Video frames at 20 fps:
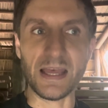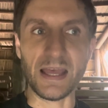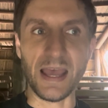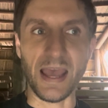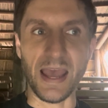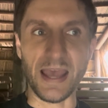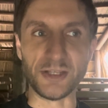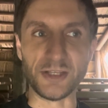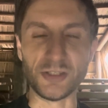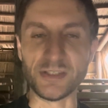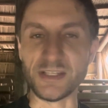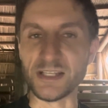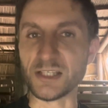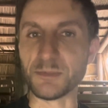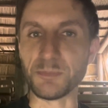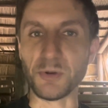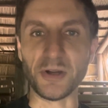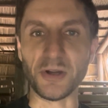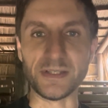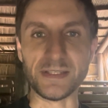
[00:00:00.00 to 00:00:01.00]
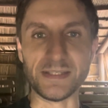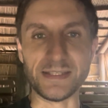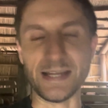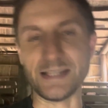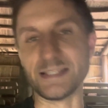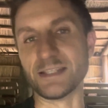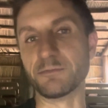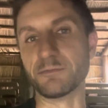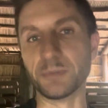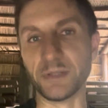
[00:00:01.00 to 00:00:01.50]
and just experience
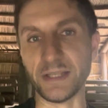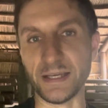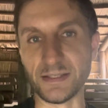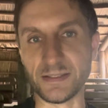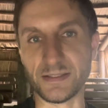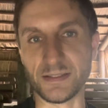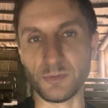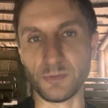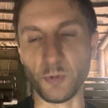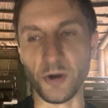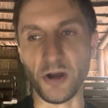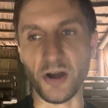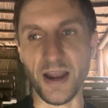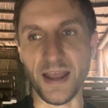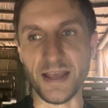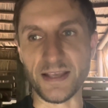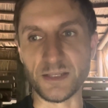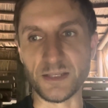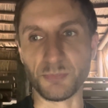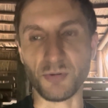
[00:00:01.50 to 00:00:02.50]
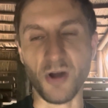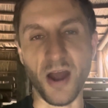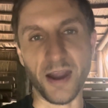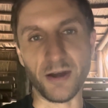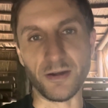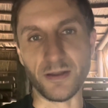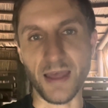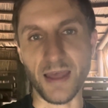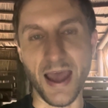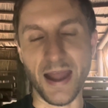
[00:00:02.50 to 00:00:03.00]
states of bliss. Whereas
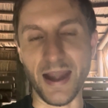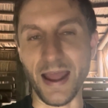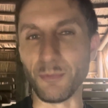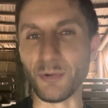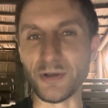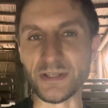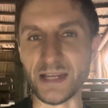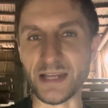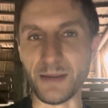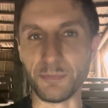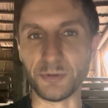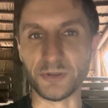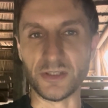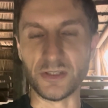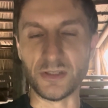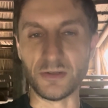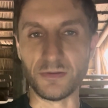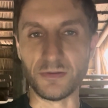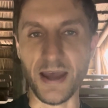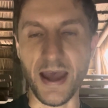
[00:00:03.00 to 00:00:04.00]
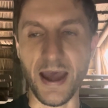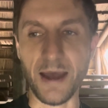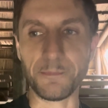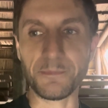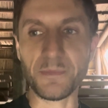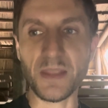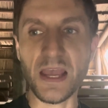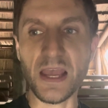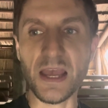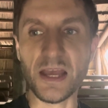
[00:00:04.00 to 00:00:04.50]
prior to that, I wasn't able to do that.
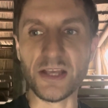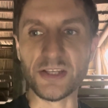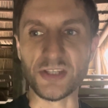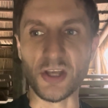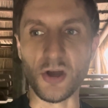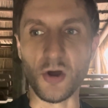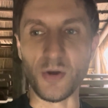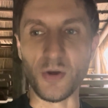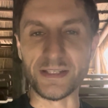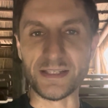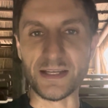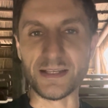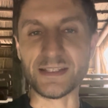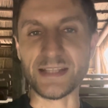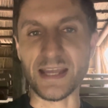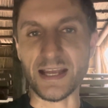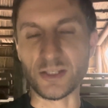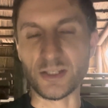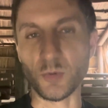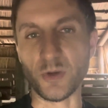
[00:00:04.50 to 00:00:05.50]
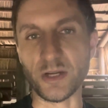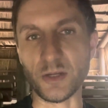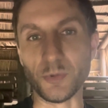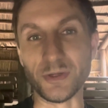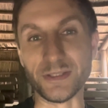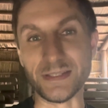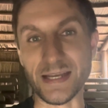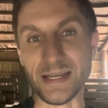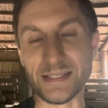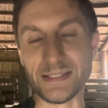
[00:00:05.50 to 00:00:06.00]
So it does take
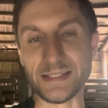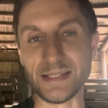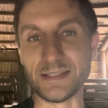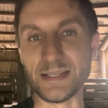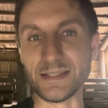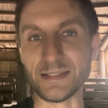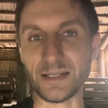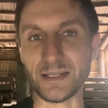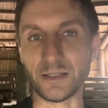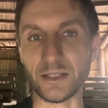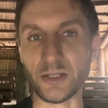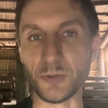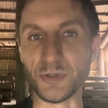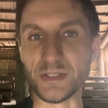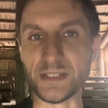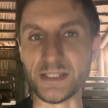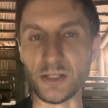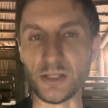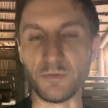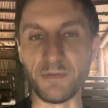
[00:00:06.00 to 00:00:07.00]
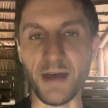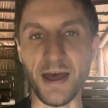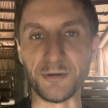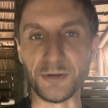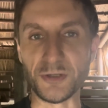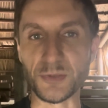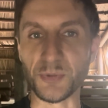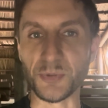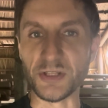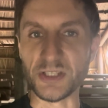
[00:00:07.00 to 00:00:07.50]
21 days statistically to instill
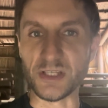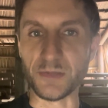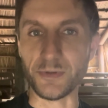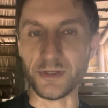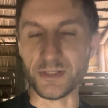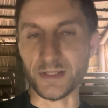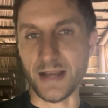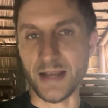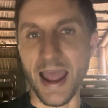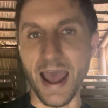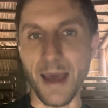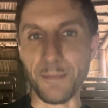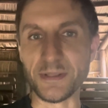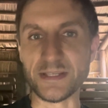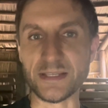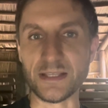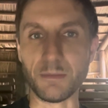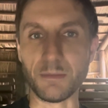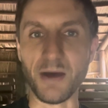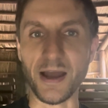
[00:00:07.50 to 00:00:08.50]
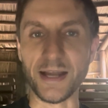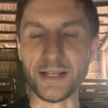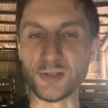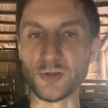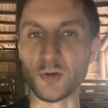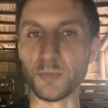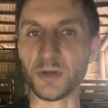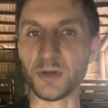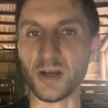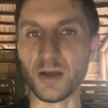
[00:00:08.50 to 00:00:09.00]
values, principles, and habits in the mind
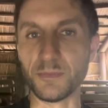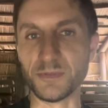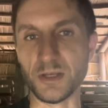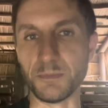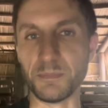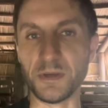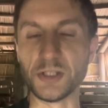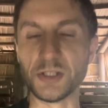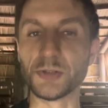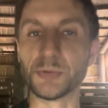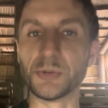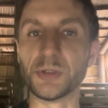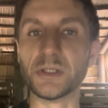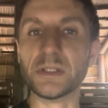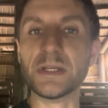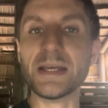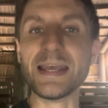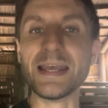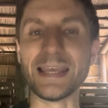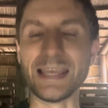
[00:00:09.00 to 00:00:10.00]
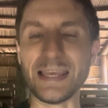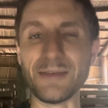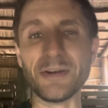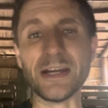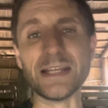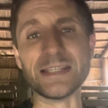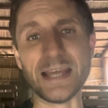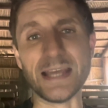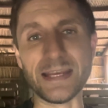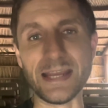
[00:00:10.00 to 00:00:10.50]
so it becomes habitual. Even
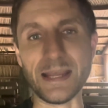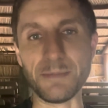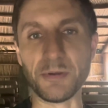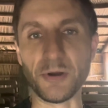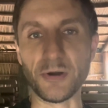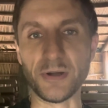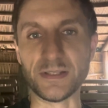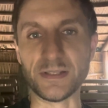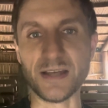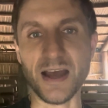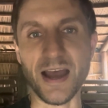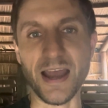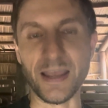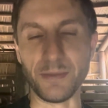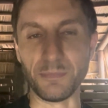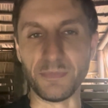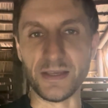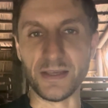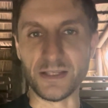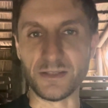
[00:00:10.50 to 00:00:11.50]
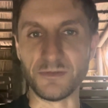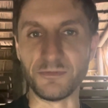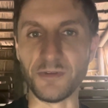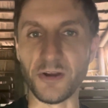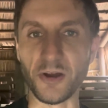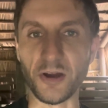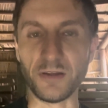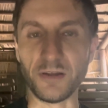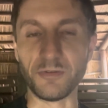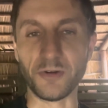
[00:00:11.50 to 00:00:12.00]
a 10 day period of time is
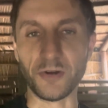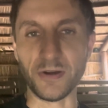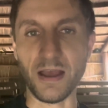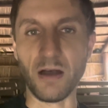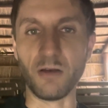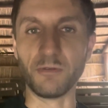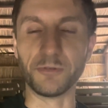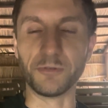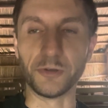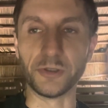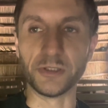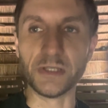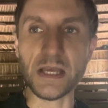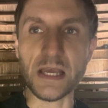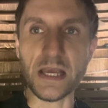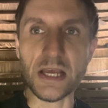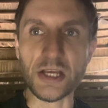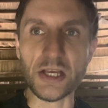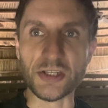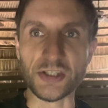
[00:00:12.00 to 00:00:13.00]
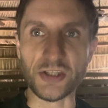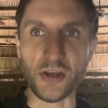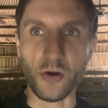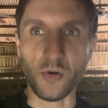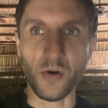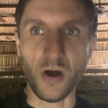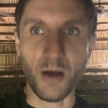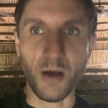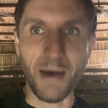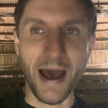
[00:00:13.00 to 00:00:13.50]
very, very helpful.
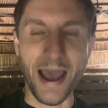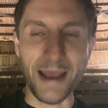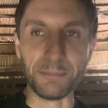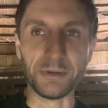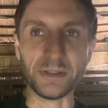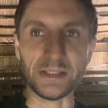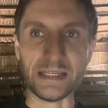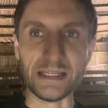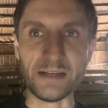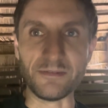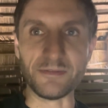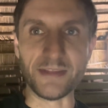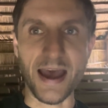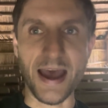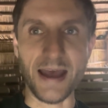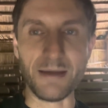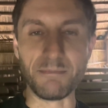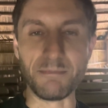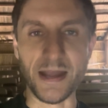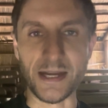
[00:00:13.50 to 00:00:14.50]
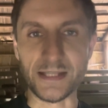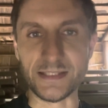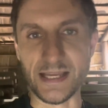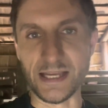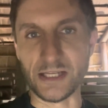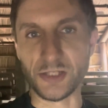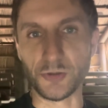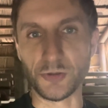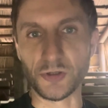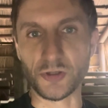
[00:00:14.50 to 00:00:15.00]
So um, I believe that
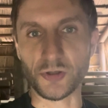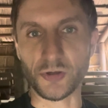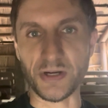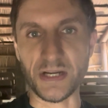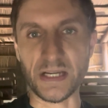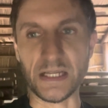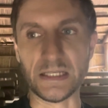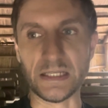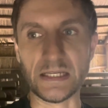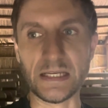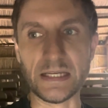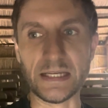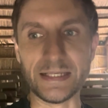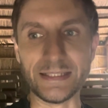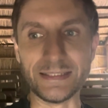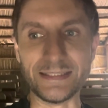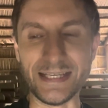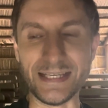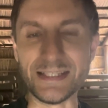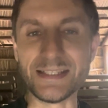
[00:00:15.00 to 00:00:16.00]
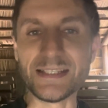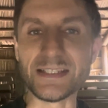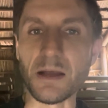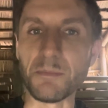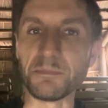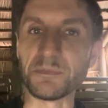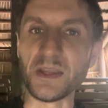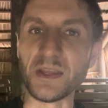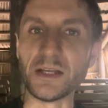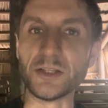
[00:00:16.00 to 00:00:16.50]
meditation retreat did
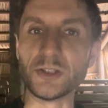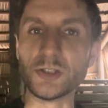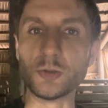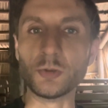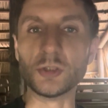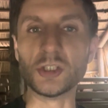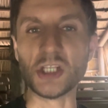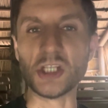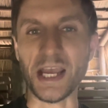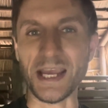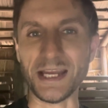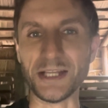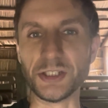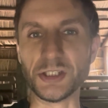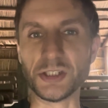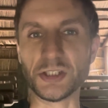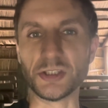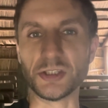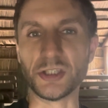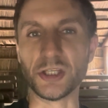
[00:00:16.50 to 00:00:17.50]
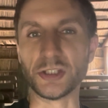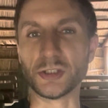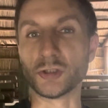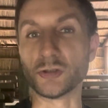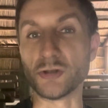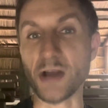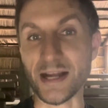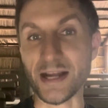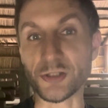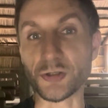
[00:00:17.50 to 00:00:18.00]
something to change the
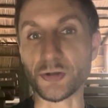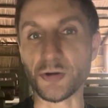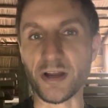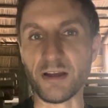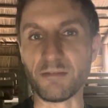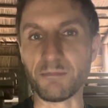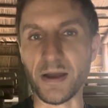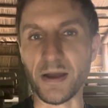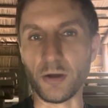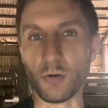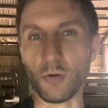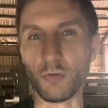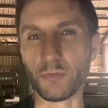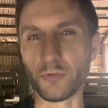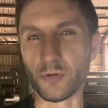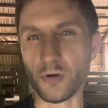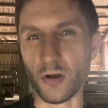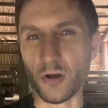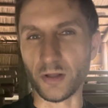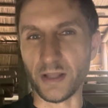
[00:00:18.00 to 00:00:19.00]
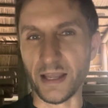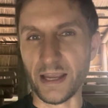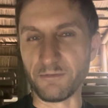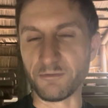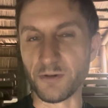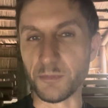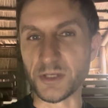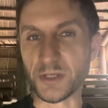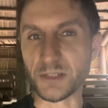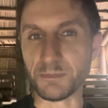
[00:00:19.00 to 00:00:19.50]
trajectory of my overall life
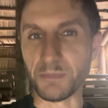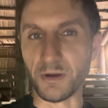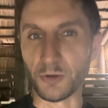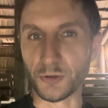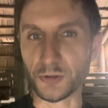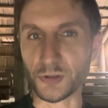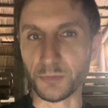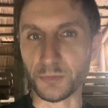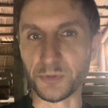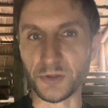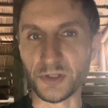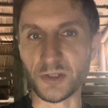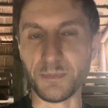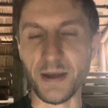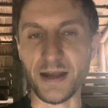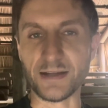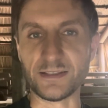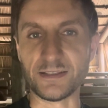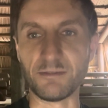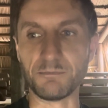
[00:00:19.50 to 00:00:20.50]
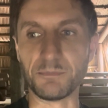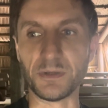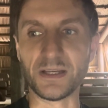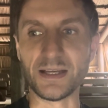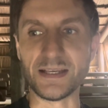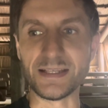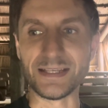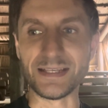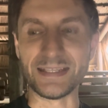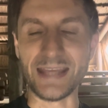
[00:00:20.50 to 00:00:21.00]
from a spiritual perspective
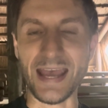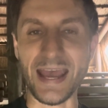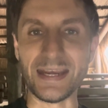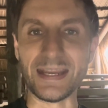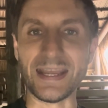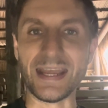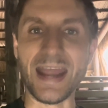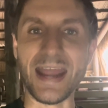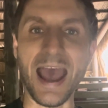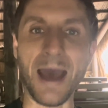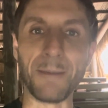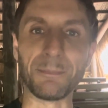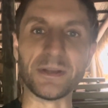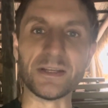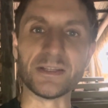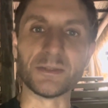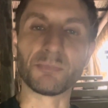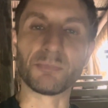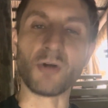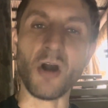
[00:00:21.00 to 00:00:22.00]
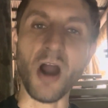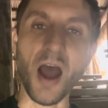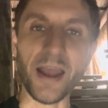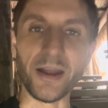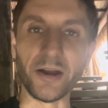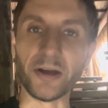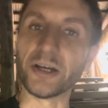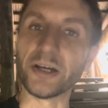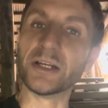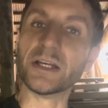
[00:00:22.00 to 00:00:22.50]
because again it happened
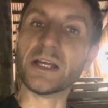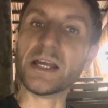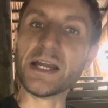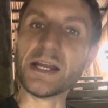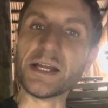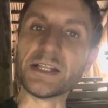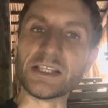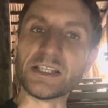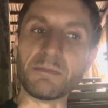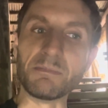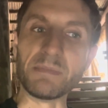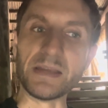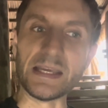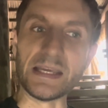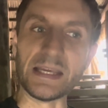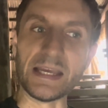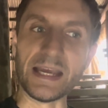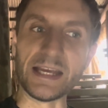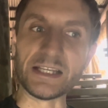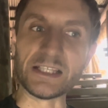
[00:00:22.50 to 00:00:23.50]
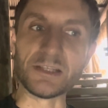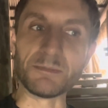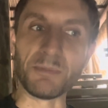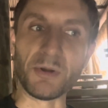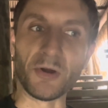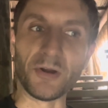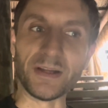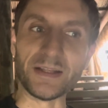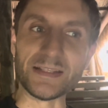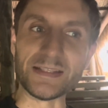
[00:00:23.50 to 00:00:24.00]
prior to me
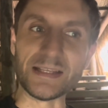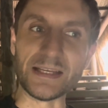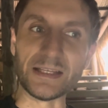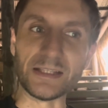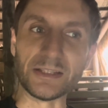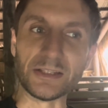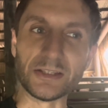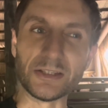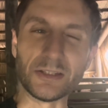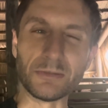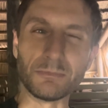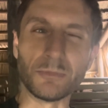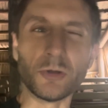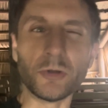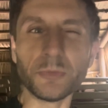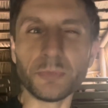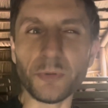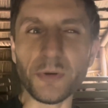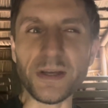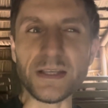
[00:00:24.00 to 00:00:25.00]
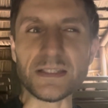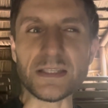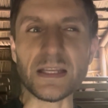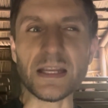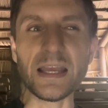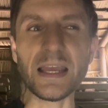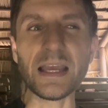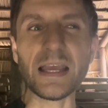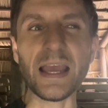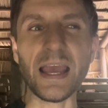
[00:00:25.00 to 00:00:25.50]
experiencing the mold
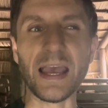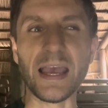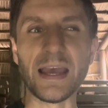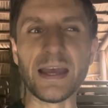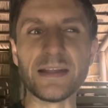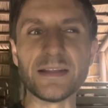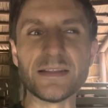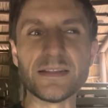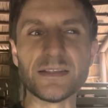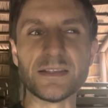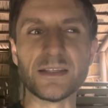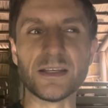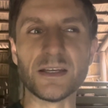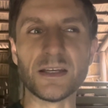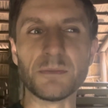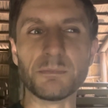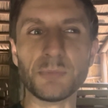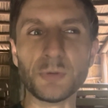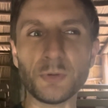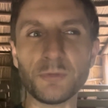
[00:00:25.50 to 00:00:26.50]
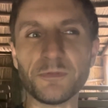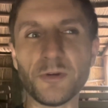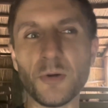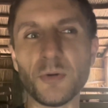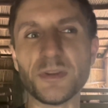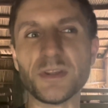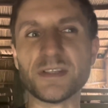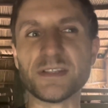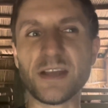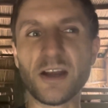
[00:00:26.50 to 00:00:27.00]
poisoning and the bufo
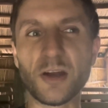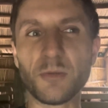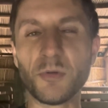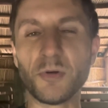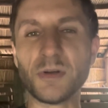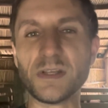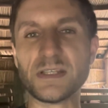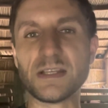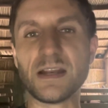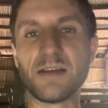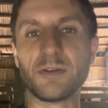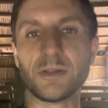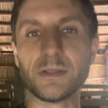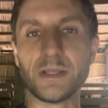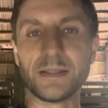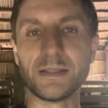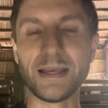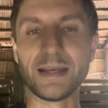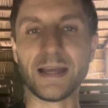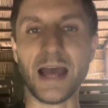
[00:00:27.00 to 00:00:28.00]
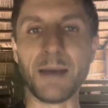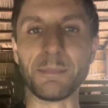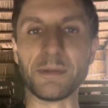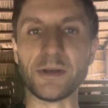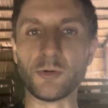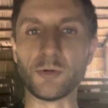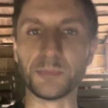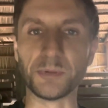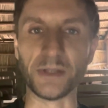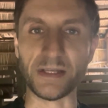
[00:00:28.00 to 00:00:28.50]
and the ceremonies and everything that got me
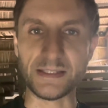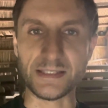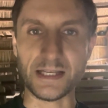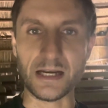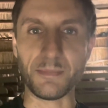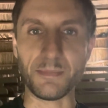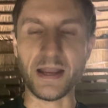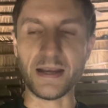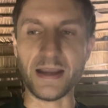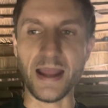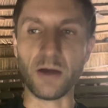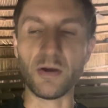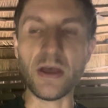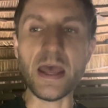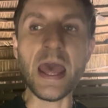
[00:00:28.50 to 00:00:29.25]
to a place that I'm at now